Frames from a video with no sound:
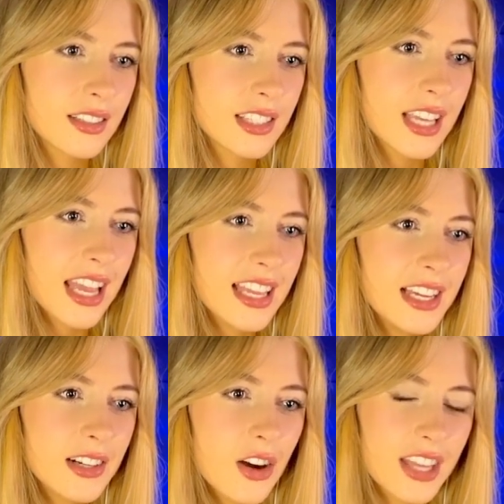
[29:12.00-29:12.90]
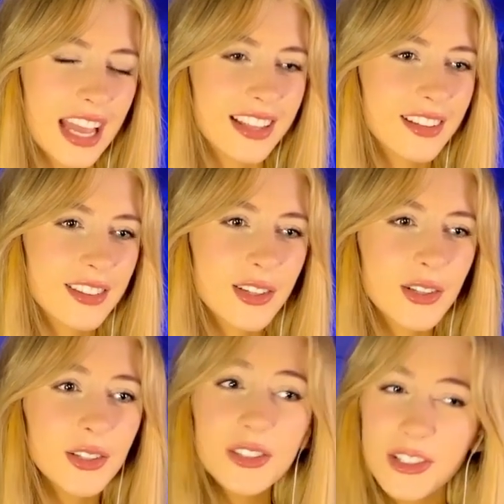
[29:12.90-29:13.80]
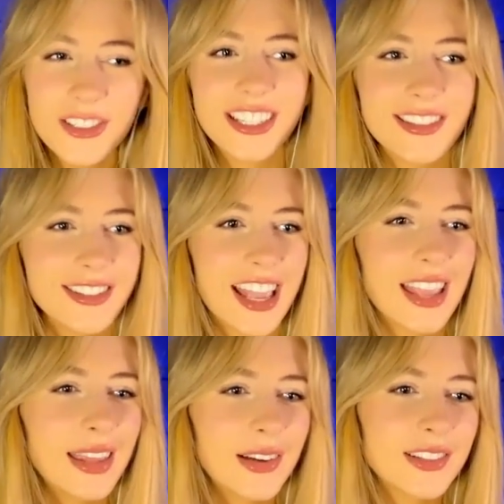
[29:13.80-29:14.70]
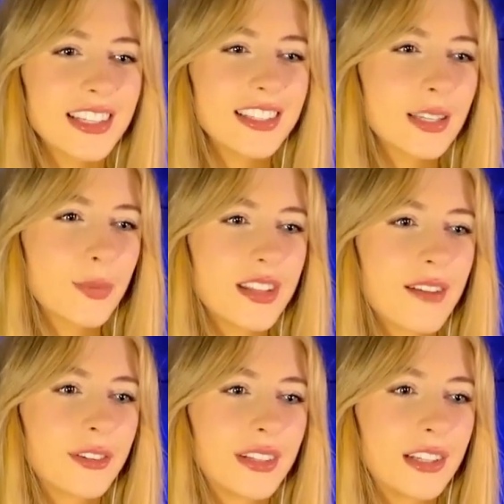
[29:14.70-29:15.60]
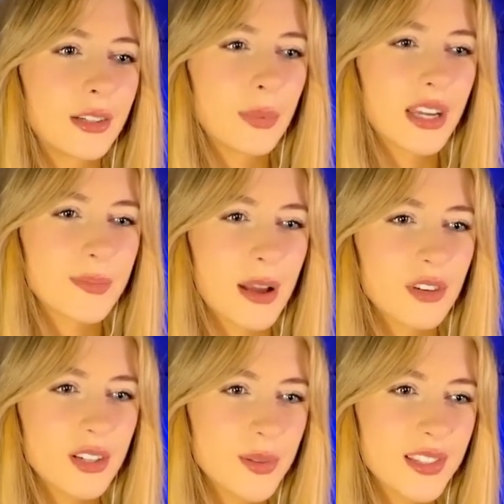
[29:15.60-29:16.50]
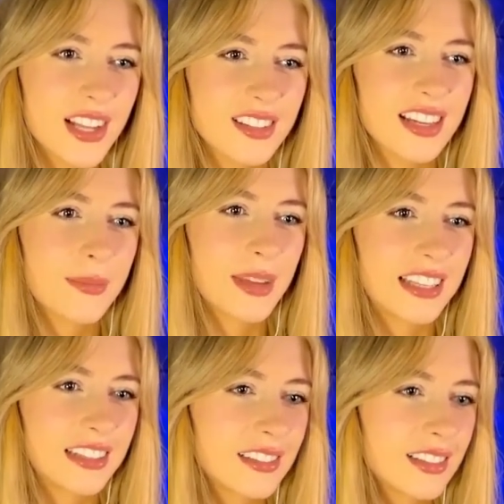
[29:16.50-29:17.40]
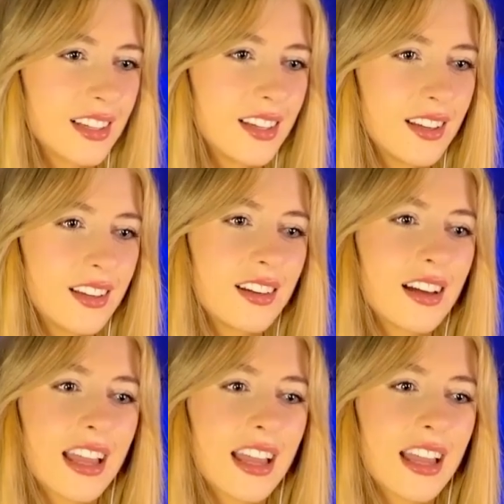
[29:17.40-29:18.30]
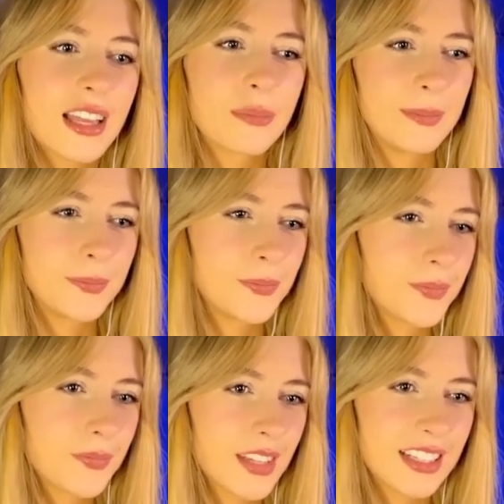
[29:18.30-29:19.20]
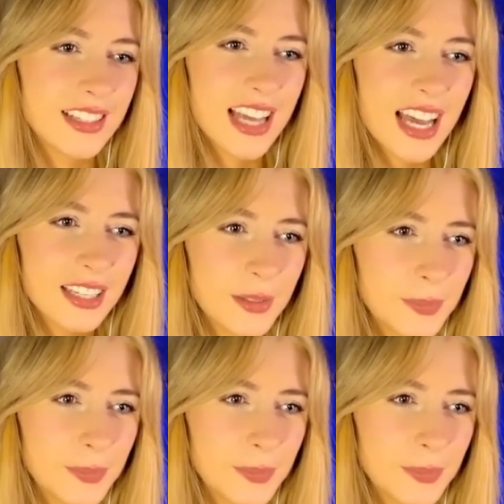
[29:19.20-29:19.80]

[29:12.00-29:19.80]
Taking, okay, the good news is taking on d6 was never really good because my rooks would start to come in and I can play an attack.